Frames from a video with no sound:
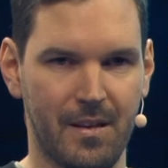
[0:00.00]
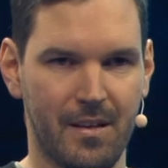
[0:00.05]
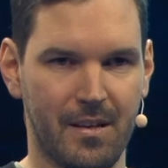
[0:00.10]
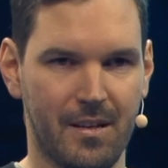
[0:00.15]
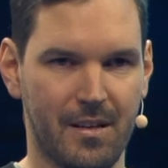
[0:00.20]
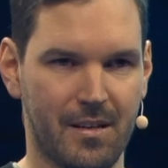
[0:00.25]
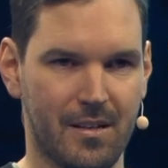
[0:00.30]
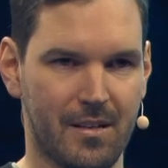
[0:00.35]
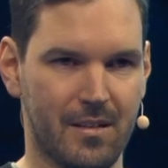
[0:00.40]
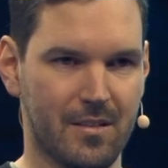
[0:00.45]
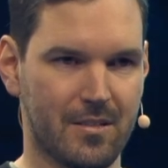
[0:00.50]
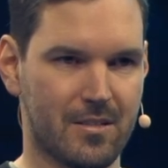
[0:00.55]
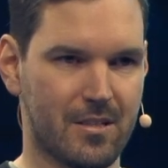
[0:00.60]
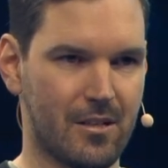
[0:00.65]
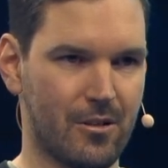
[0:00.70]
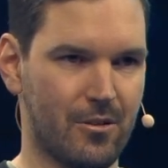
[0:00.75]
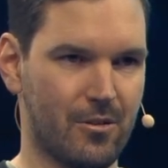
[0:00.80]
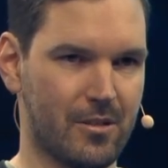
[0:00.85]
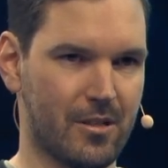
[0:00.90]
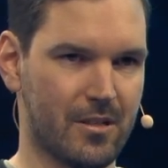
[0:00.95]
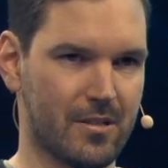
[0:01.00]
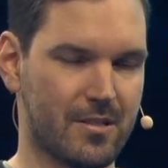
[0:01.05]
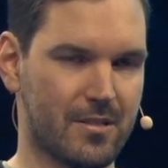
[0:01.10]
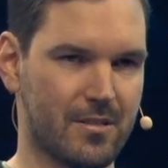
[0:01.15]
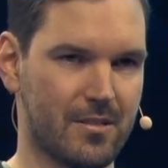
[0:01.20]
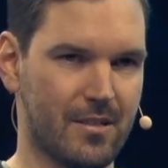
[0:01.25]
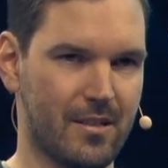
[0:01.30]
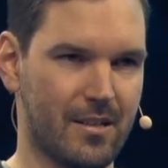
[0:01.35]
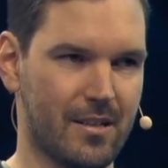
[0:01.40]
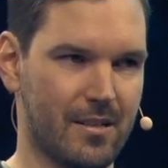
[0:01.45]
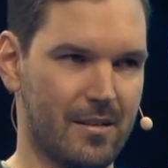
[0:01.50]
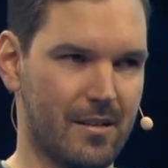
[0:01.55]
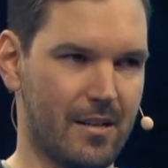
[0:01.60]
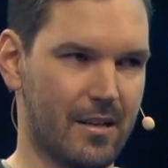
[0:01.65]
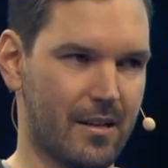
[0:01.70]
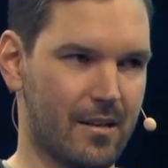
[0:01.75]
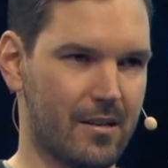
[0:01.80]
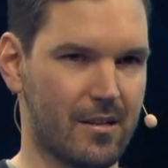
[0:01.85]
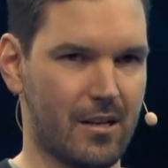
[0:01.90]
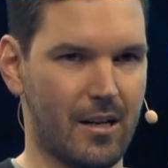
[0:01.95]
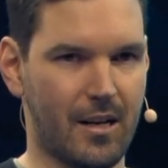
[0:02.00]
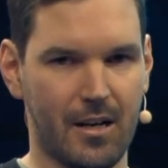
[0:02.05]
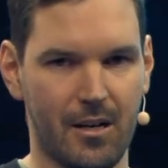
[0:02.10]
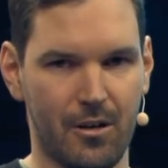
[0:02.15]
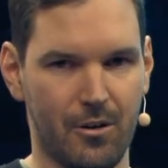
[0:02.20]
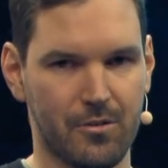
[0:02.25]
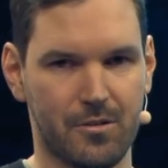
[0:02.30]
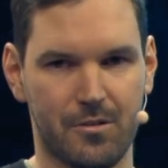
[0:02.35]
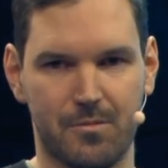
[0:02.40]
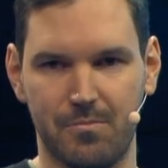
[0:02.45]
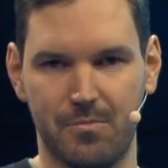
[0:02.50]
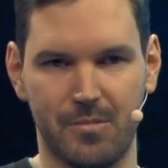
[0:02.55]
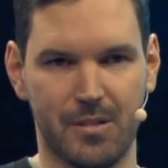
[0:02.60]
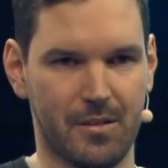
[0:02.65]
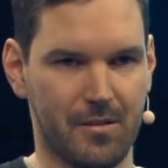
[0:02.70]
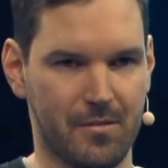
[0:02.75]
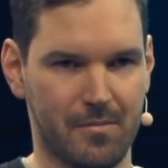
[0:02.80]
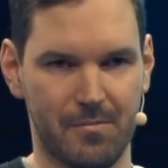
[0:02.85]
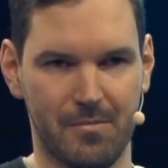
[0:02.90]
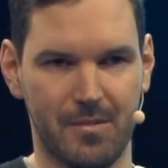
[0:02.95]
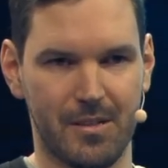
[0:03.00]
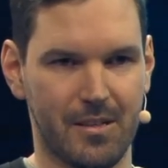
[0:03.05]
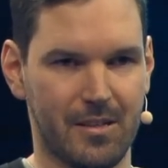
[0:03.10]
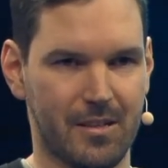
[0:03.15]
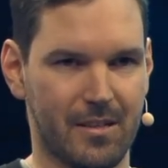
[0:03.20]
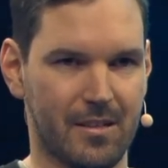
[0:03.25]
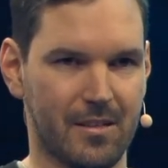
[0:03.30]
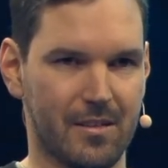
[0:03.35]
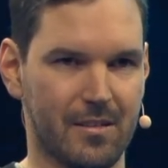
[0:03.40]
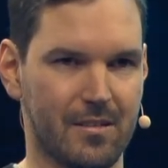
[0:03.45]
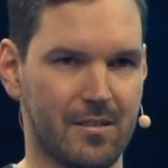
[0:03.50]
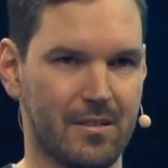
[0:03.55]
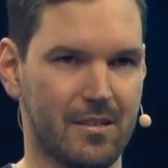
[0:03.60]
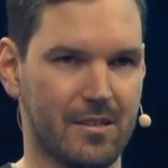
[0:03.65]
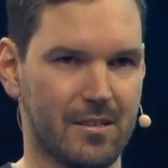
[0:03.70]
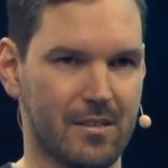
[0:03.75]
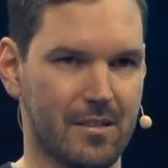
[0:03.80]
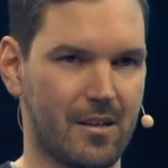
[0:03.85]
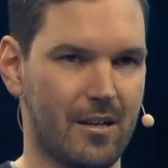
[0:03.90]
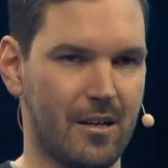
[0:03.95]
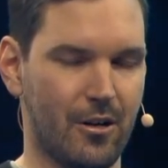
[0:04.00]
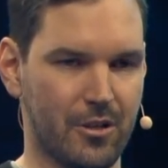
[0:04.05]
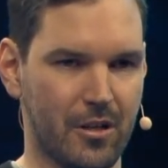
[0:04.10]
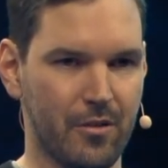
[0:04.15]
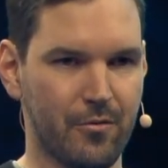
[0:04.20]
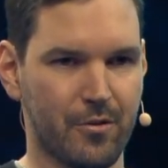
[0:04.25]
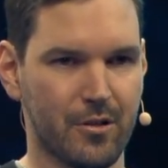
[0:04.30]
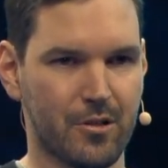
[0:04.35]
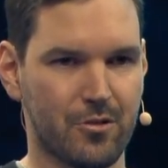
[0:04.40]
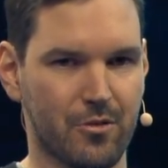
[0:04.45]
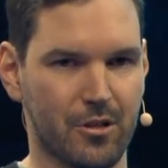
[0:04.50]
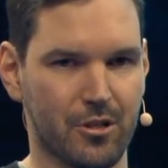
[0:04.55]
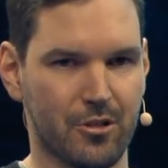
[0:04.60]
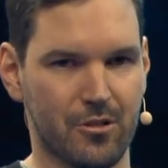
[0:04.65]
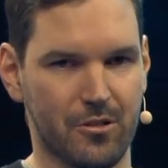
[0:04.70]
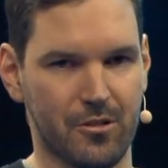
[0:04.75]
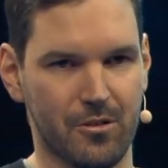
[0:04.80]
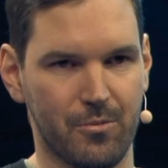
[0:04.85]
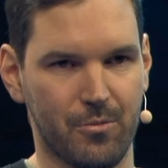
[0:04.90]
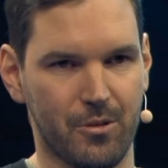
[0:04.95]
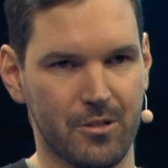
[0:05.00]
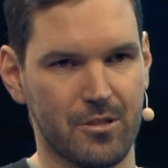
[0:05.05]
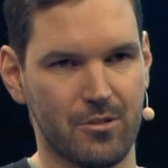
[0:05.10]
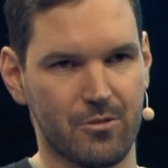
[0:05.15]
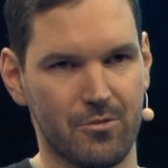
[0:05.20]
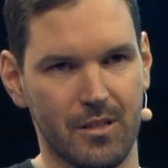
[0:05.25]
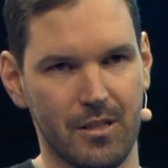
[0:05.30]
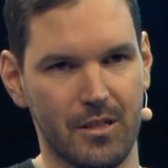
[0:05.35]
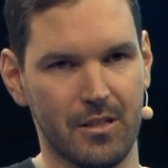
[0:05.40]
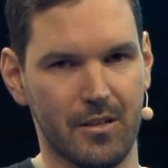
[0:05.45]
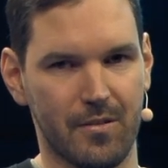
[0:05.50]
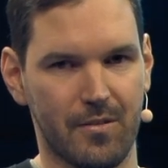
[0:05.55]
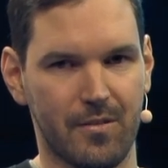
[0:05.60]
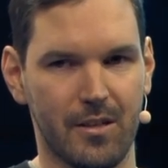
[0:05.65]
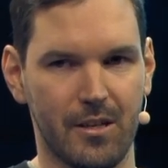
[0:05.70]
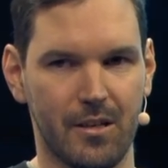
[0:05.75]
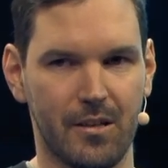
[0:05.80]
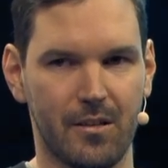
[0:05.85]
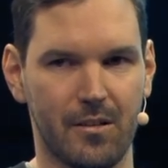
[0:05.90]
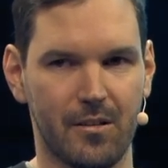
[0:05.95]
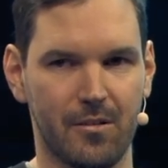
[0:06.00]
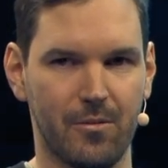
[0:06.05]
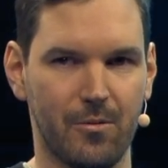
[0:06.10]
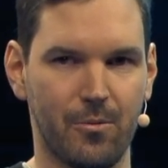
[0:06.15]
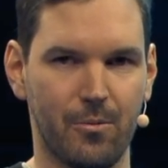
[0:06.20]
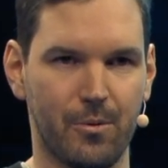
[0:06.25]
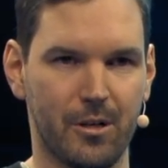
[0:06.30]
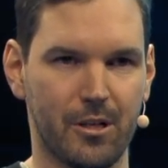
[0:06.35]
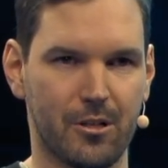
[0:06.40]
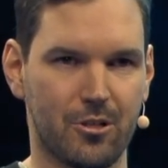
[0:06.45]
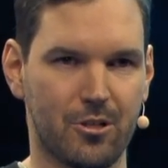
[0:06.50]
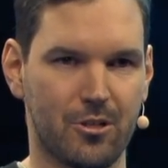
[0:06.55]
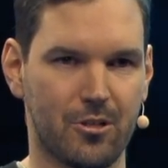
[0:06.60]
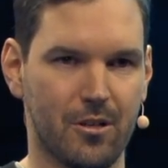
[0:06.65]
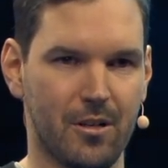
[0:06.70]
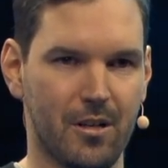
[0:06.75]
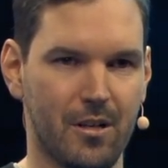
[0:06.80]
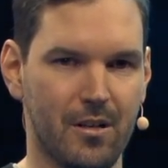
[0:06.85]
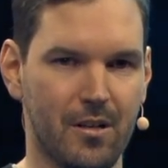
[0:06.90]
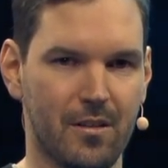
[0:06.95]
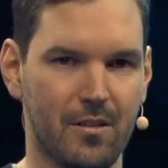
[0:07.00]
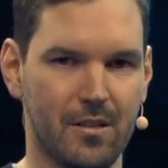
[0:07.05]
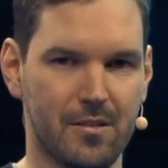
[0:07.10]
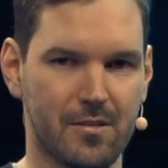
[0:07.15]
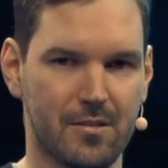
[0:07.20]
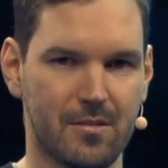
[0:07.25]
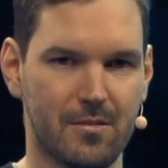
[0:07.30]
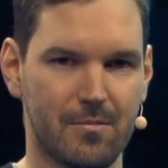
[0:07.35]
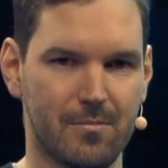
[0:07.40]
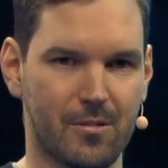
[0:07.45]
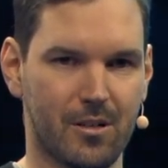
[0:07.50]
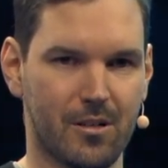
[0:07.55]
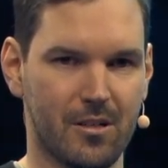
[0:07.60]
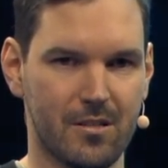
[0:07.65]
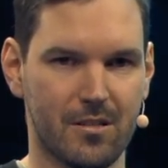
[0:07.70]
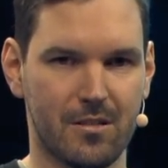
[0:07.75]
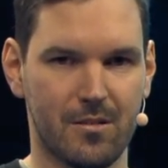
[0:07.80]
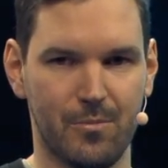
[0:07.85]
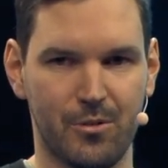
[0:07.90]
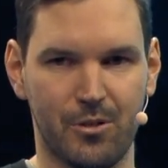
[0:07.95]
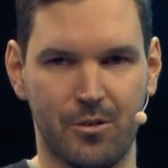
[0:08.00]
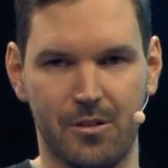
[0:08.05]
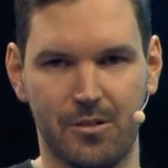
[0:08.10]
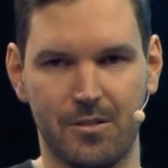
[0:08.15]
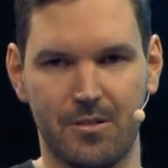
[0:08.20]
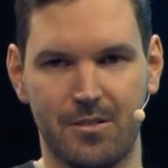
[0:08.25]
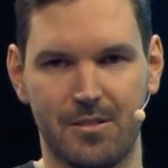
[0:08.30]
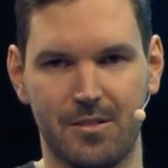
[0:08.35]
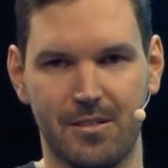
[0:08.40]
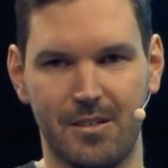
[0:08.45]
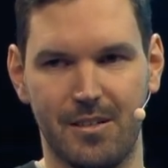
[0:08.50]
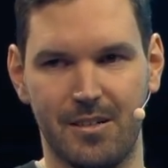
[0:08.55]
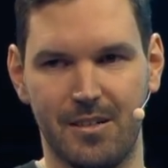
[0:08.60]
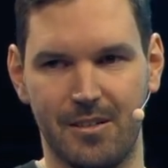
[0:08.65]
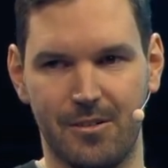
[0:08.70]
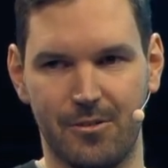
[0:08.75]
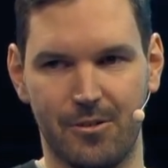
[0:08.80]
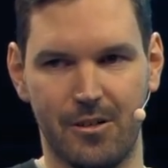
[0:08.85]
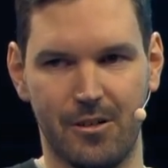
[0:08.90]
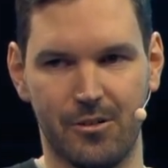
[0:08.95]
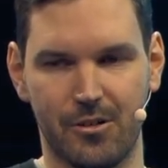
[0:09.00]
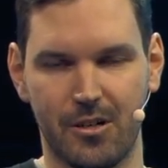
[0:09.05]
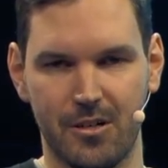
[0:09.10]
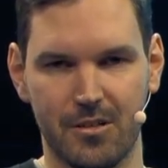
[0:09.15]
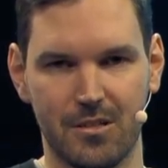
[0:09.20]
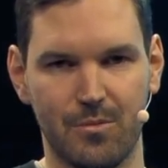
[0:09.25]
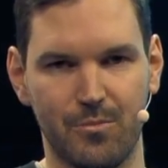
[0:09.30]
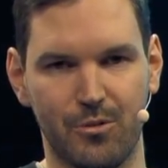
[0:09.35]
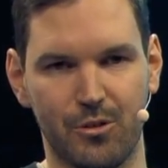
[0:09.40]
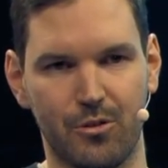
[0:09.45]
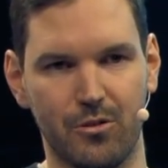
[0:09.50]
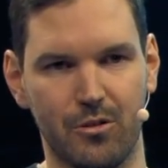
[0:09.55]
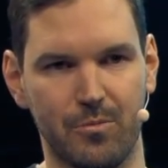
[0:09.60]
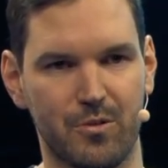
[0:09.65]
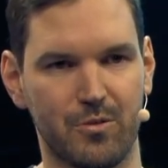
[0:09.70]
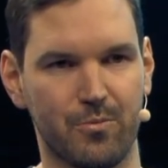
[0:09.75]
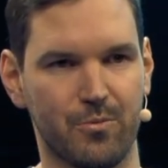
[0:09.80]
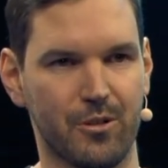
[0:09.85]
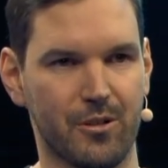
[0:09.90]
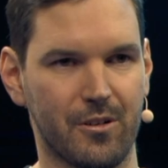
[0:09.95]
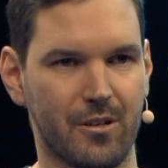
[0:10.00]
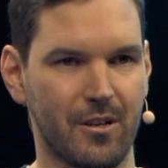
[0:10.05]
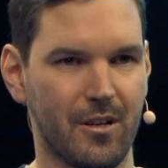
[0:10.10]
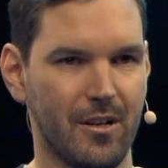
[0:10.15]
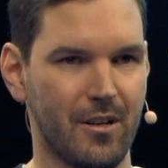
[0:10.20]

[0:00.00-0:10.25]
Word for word: uh, uh, like cloud and uh, uh, cloud infrastructure wasn't really a thing which these customers uh, or our customer groups would